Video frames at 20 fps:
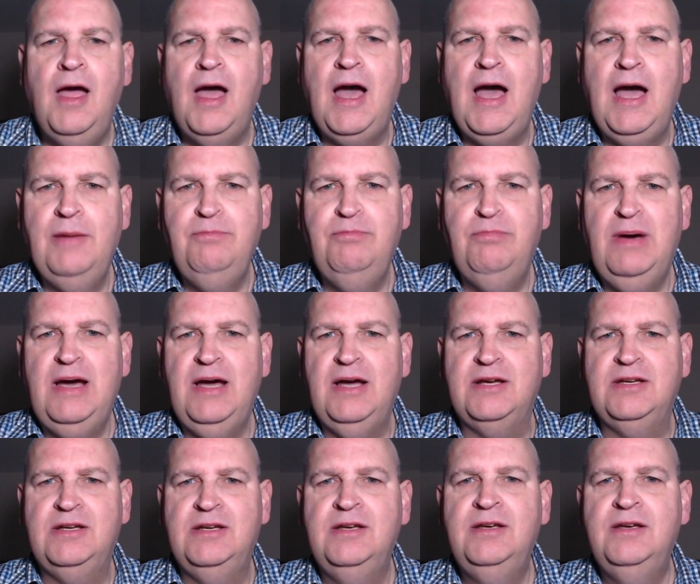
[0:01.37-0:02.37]
I'm
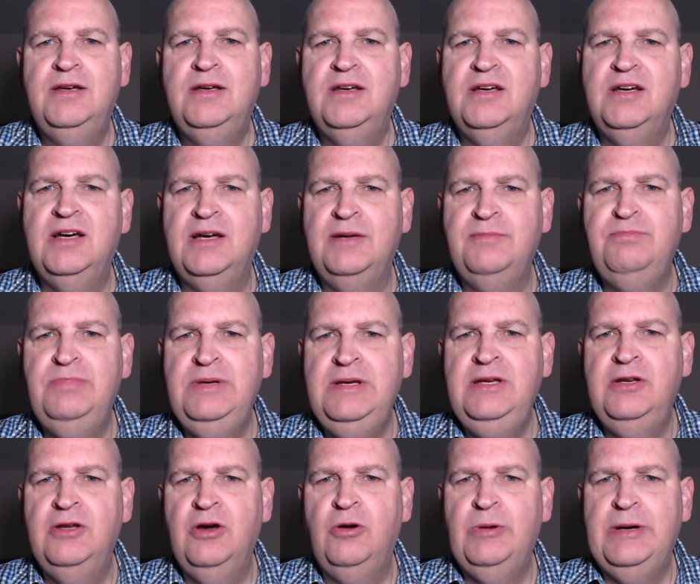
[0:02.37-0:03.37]
back. I'm
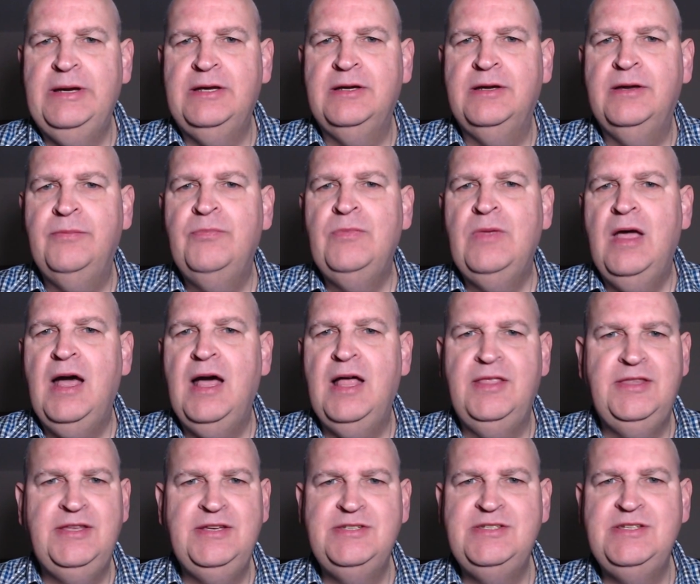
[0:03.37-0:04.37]
Beanoing,
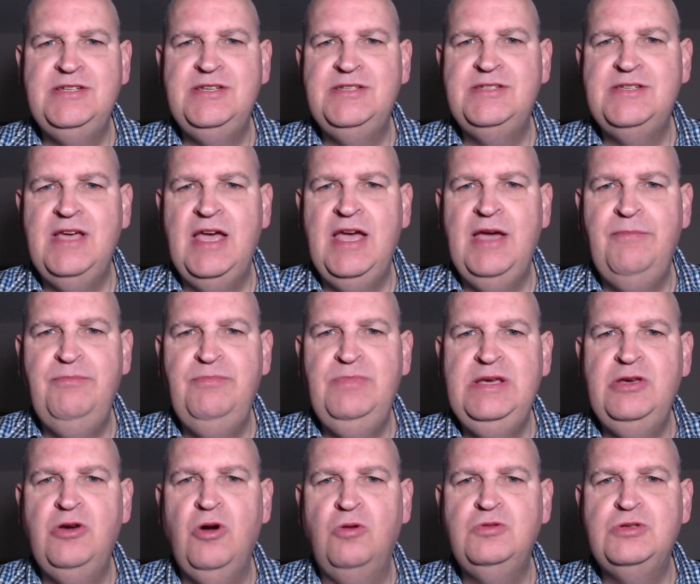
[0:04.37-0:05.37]
and this is
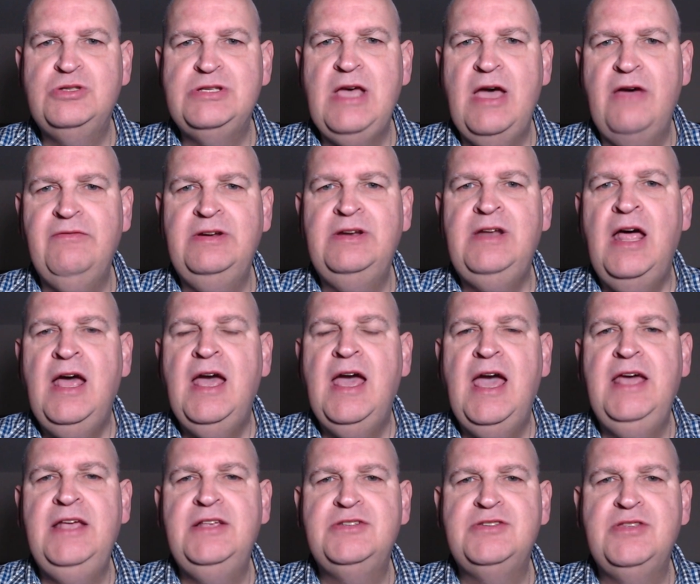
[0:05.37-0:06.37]
mb07.
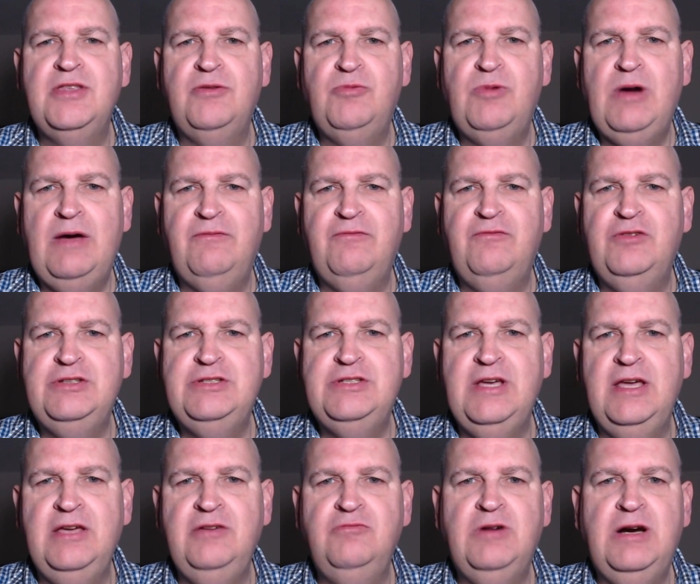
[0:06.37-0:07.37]
It's the wrap for
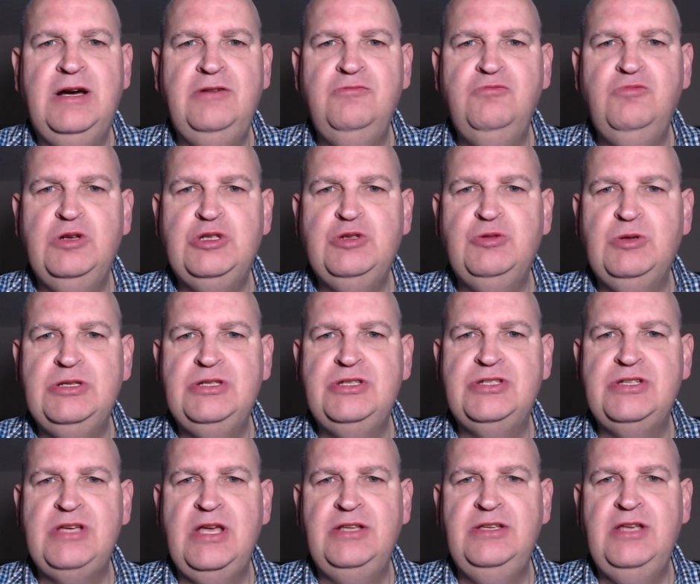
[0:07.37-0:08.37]
day one, which was
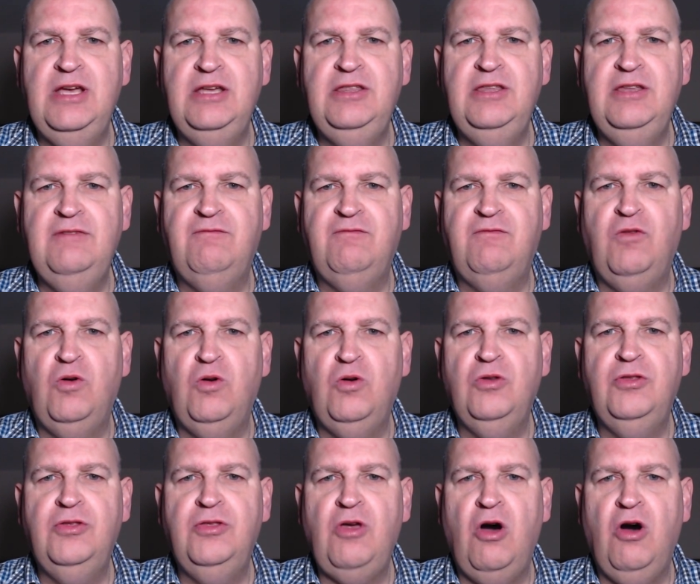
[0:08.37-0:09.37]
Sunday the
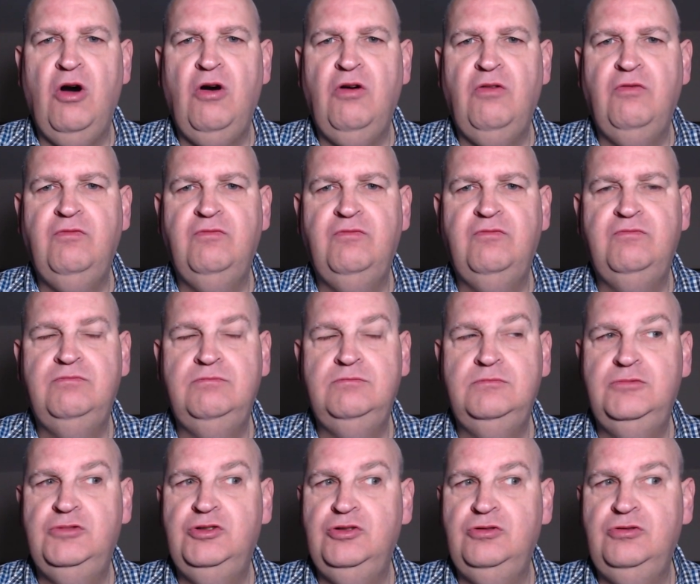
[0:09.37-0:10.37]
4th of
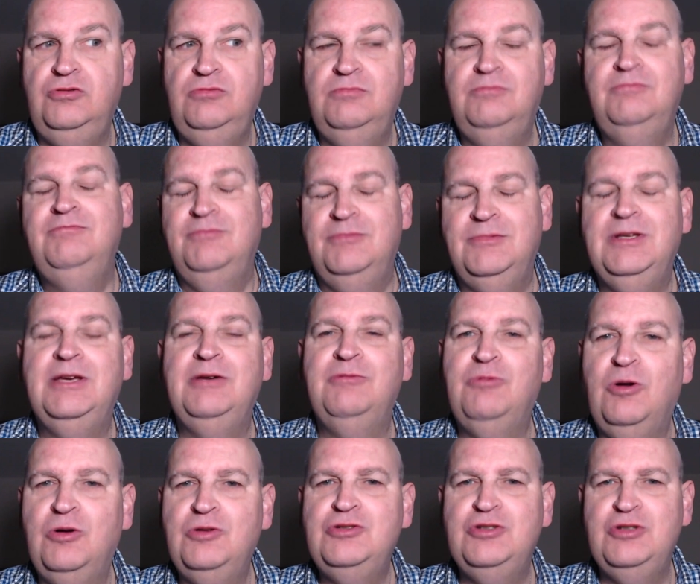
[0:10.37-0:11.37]
June. It
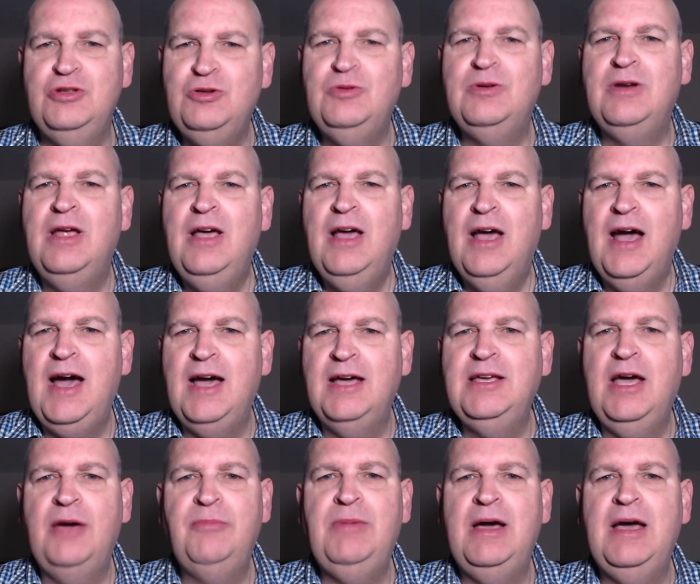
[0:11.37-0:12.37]
was June. I
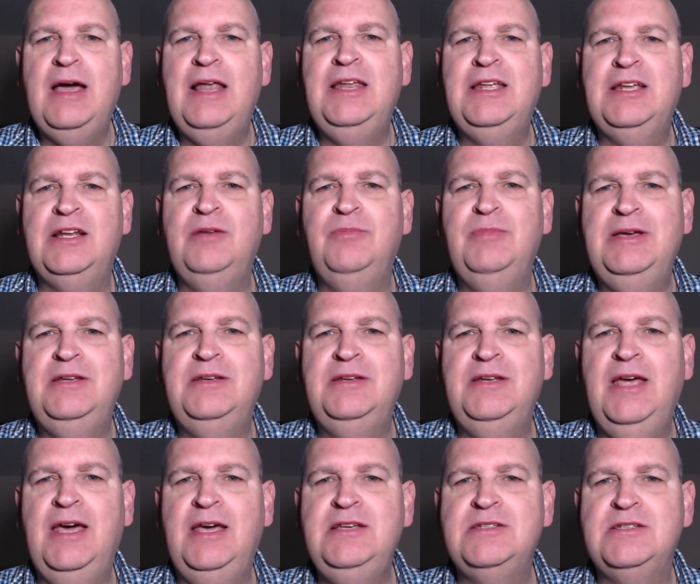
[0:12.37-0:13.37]
am a little bit
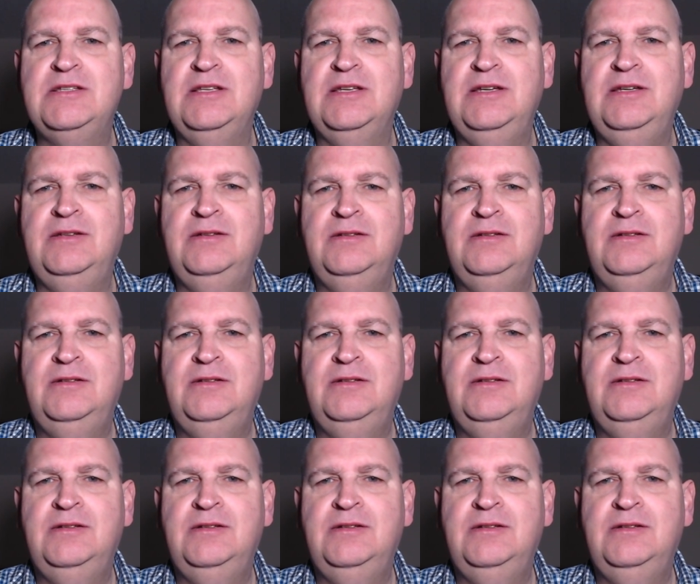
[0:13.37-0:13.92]
nasally.